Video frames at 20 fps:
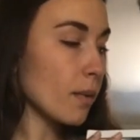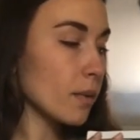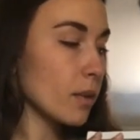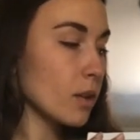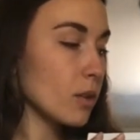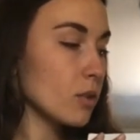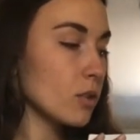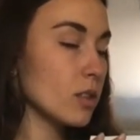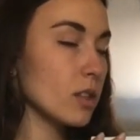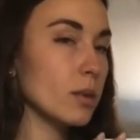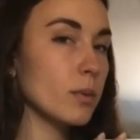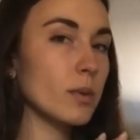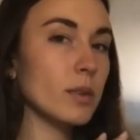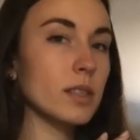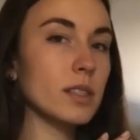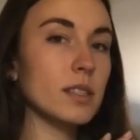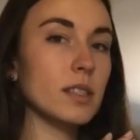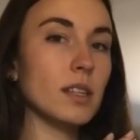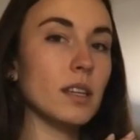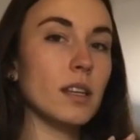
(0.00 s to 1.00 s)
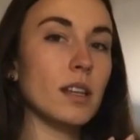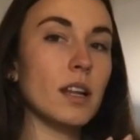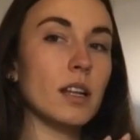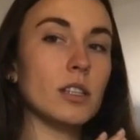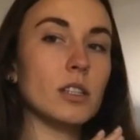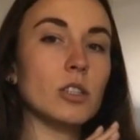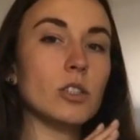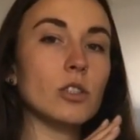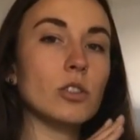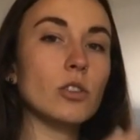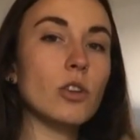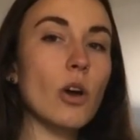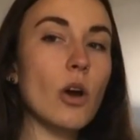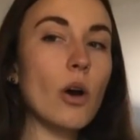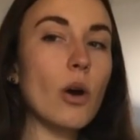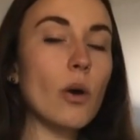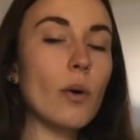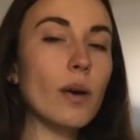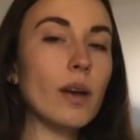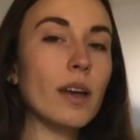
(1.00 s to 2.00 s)
Usually we'll see that
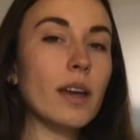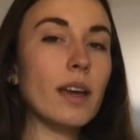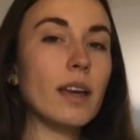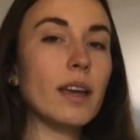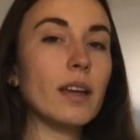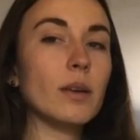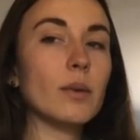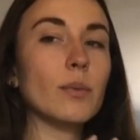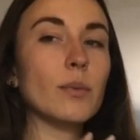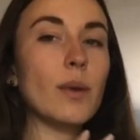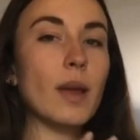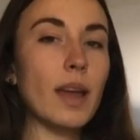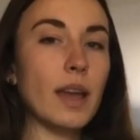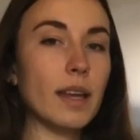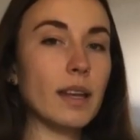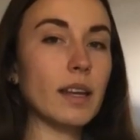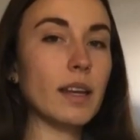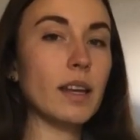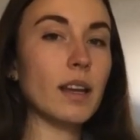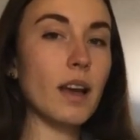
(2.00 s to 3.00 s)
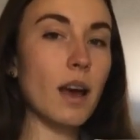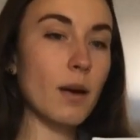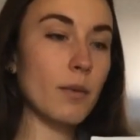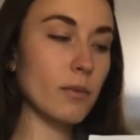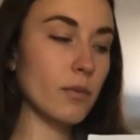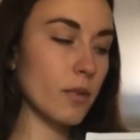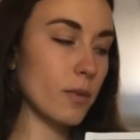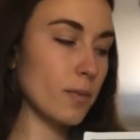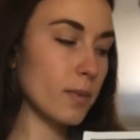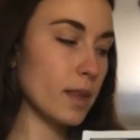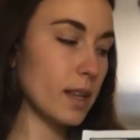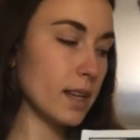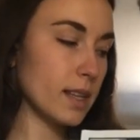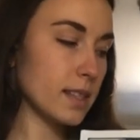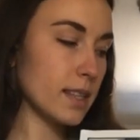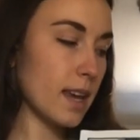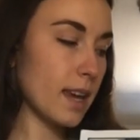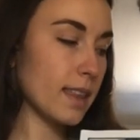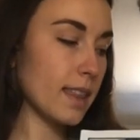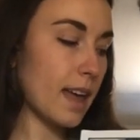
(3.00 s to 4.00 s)
snow and rain can come from things
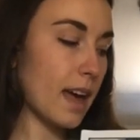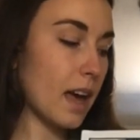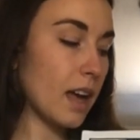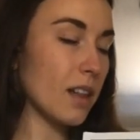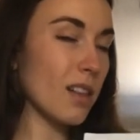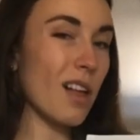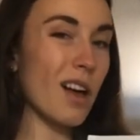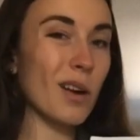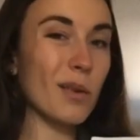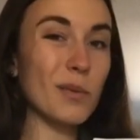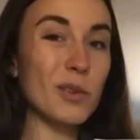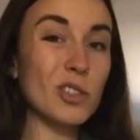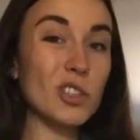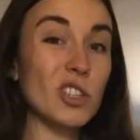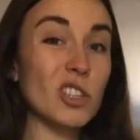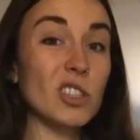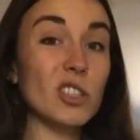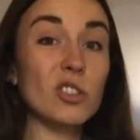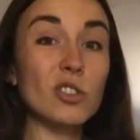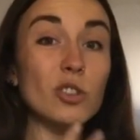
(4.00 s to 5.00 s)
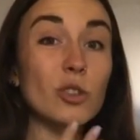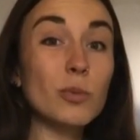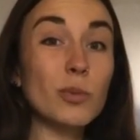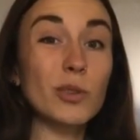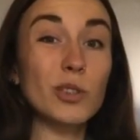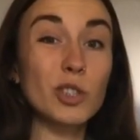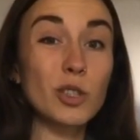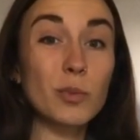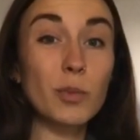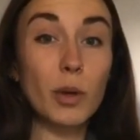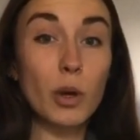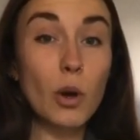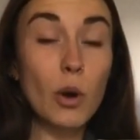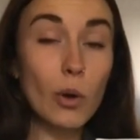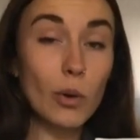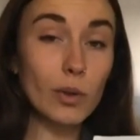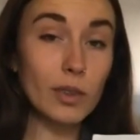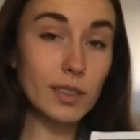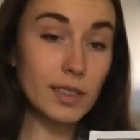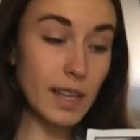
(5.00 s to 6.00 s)
like that, along with just super
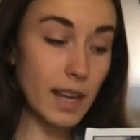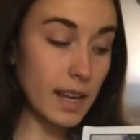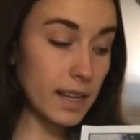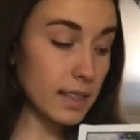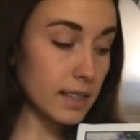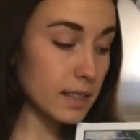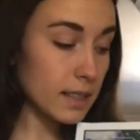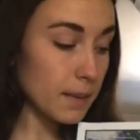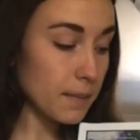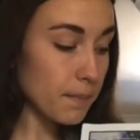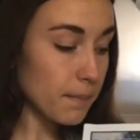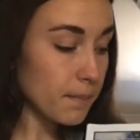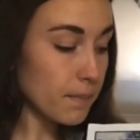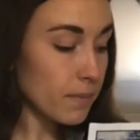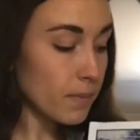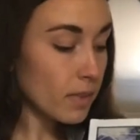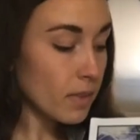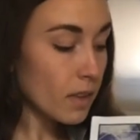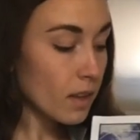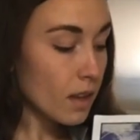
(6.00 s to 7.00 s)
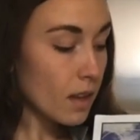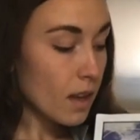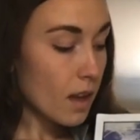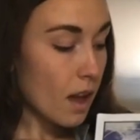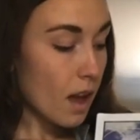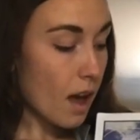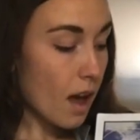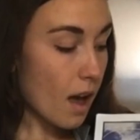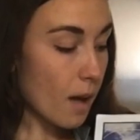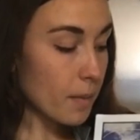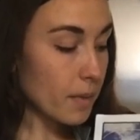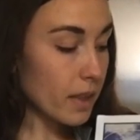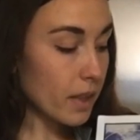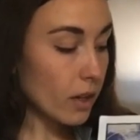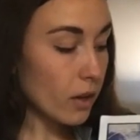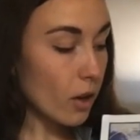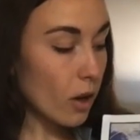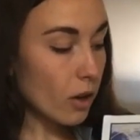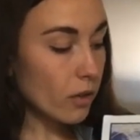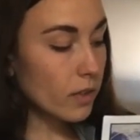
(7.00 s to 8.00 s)
cold days. And
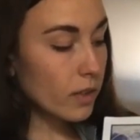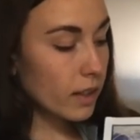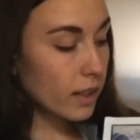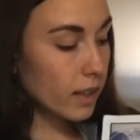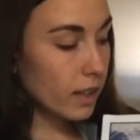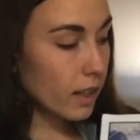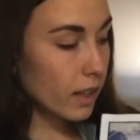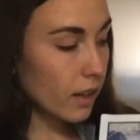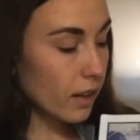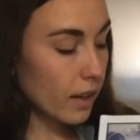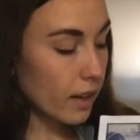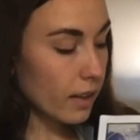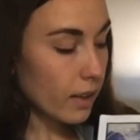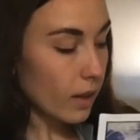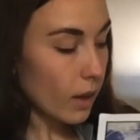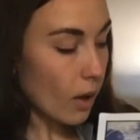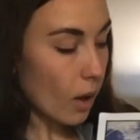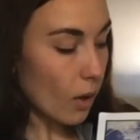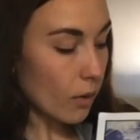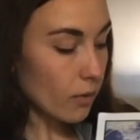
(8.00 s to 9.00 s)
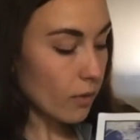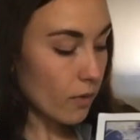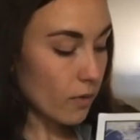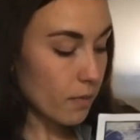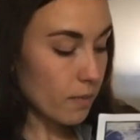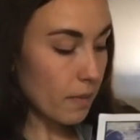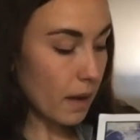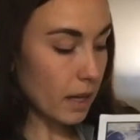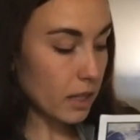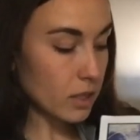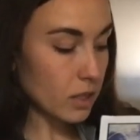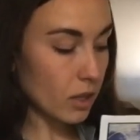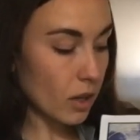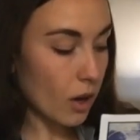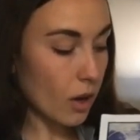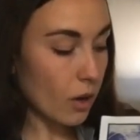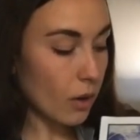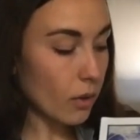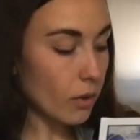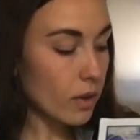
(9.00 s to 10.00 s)
then over here in the Gulf of
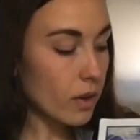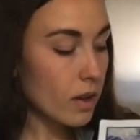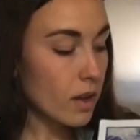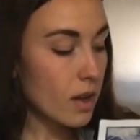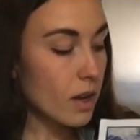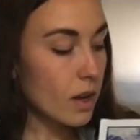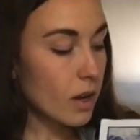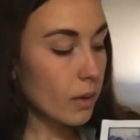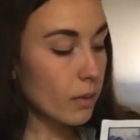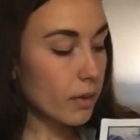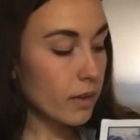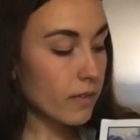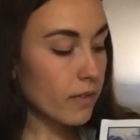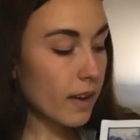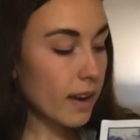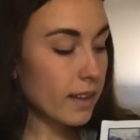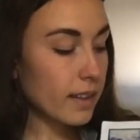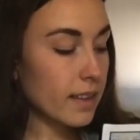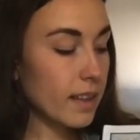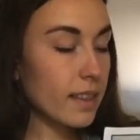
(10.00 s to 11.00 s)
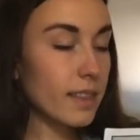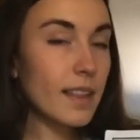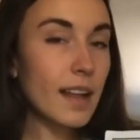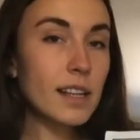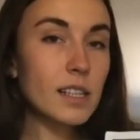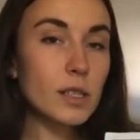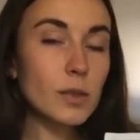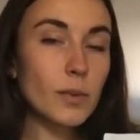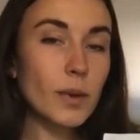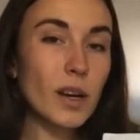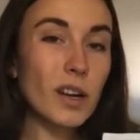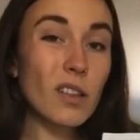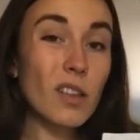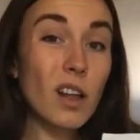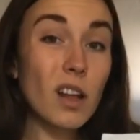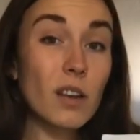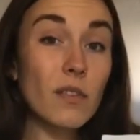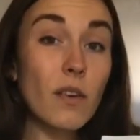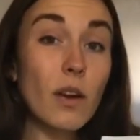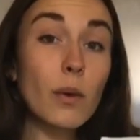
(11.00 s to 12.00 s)
Mexico, we find that that's where a
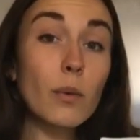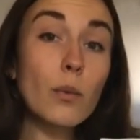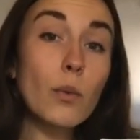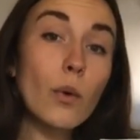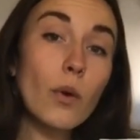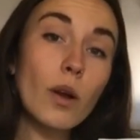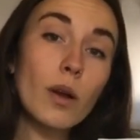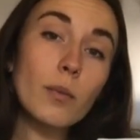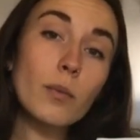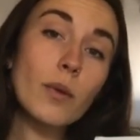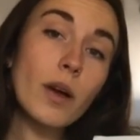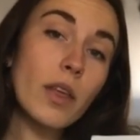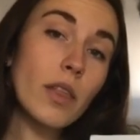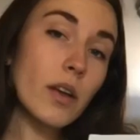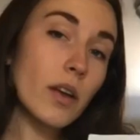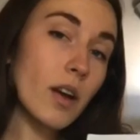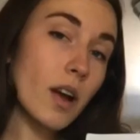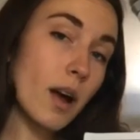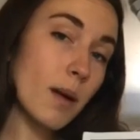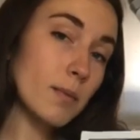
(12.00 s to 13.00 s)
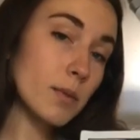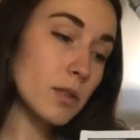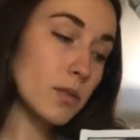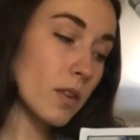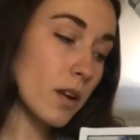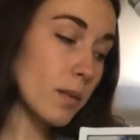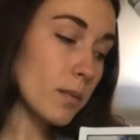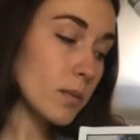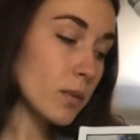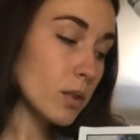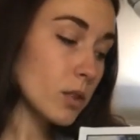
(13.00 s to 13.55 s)
lot of our warm weather comes from.